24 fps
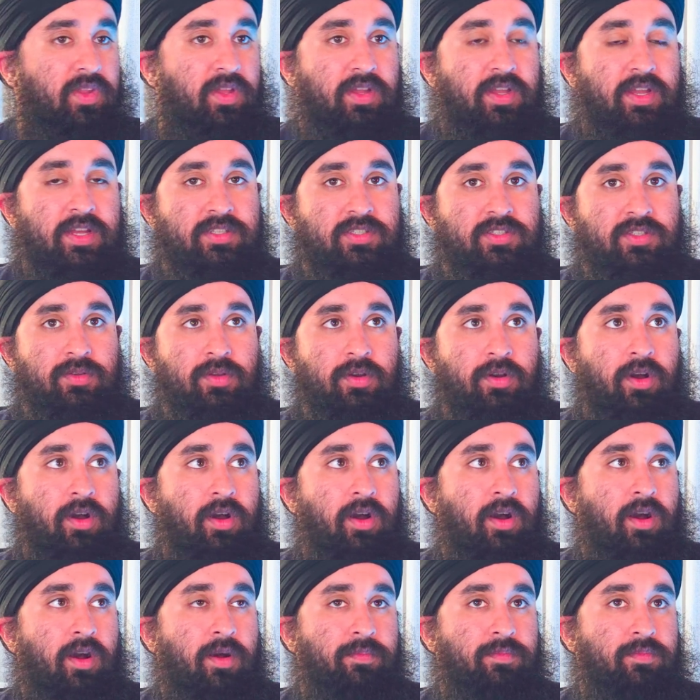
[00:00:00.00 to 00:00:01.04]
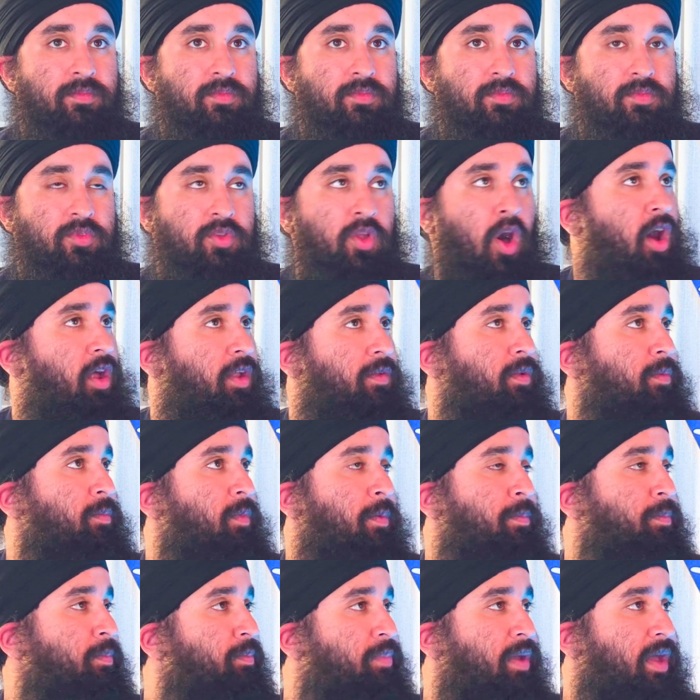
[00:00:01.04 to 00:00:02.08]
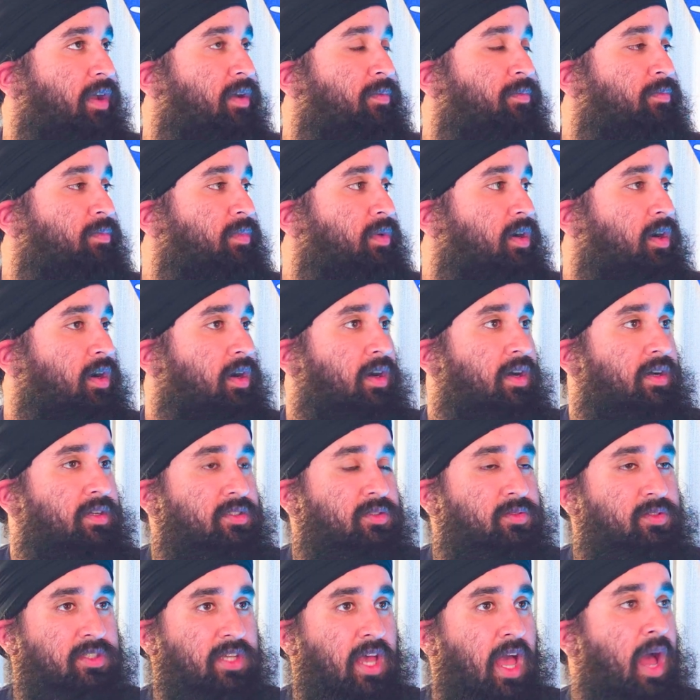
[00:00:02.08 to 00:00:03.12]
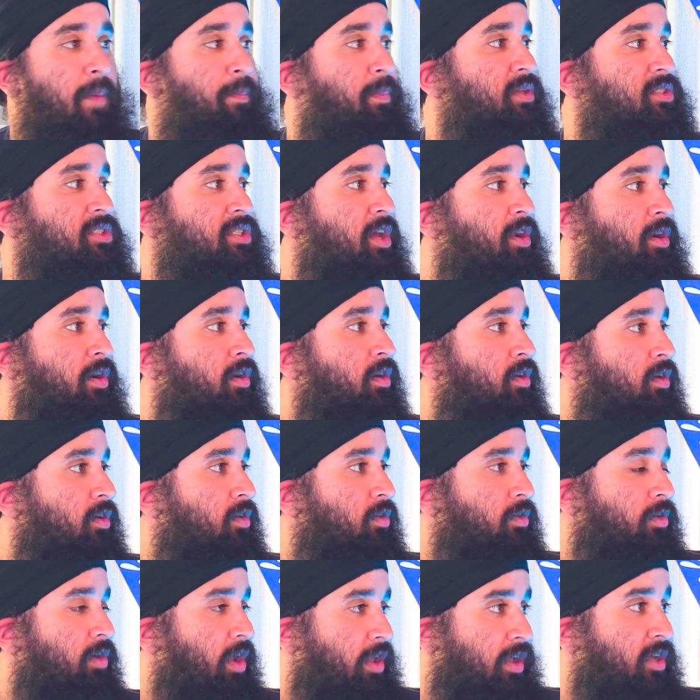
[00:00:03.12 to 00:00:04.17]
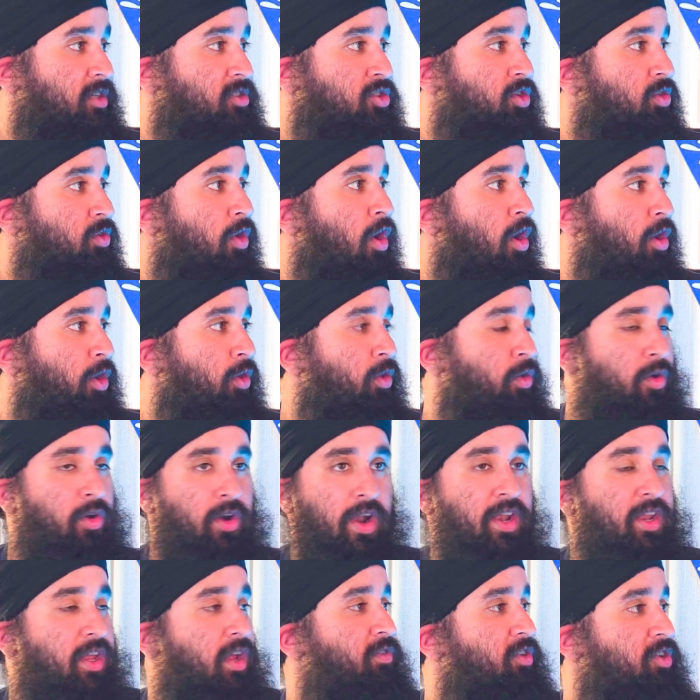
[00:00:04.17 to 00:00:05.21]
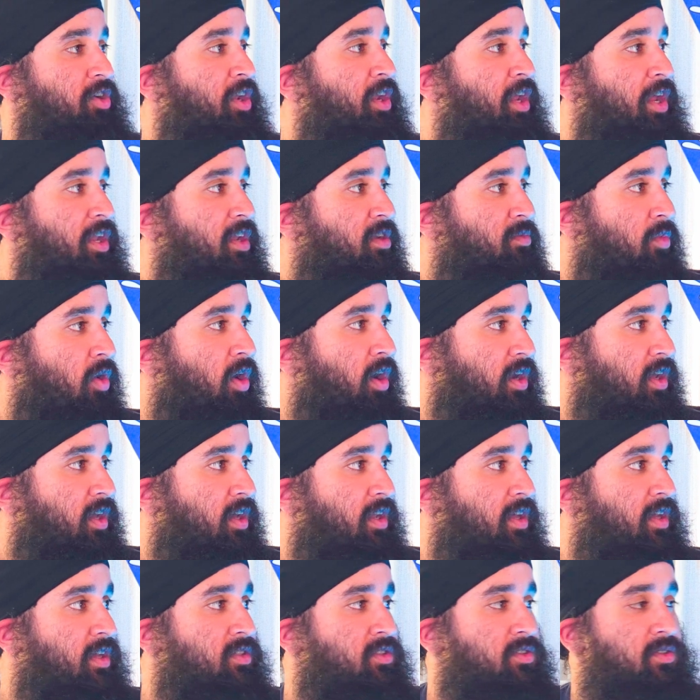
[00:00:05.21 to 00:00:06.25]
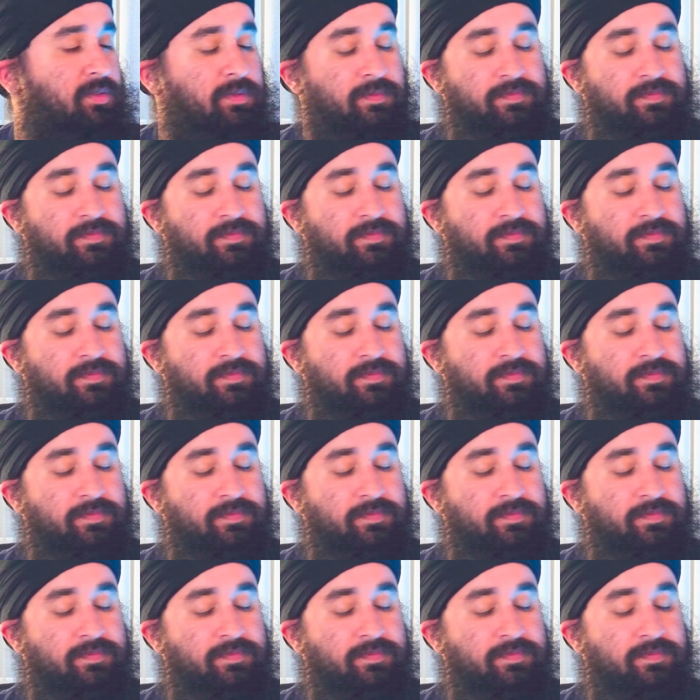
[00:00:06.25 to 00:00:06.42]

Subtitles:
It's not a big epicenter as Toronto or any other Canadian market is.